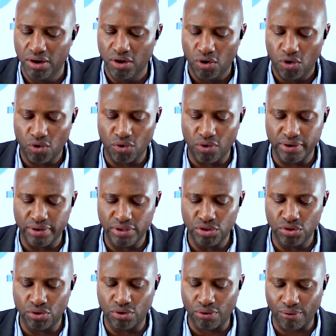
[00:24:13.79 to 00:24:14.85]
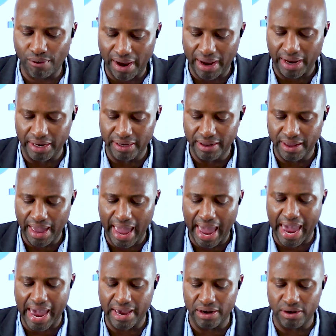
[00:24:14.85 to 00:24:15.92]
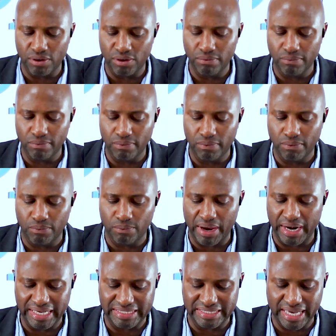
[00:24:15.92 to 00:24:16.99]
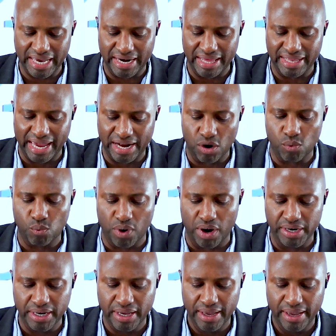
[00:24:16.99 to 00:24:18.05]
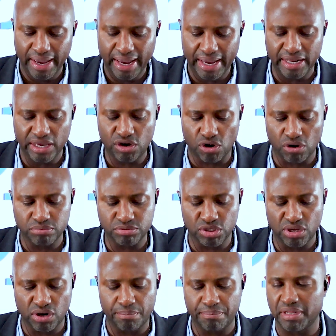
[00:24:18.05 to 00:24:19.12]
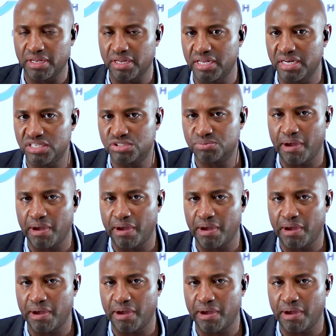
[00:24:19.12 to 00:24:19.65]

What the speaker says: on Ukraine and what he said? And they don't want any curbs on their ability to spy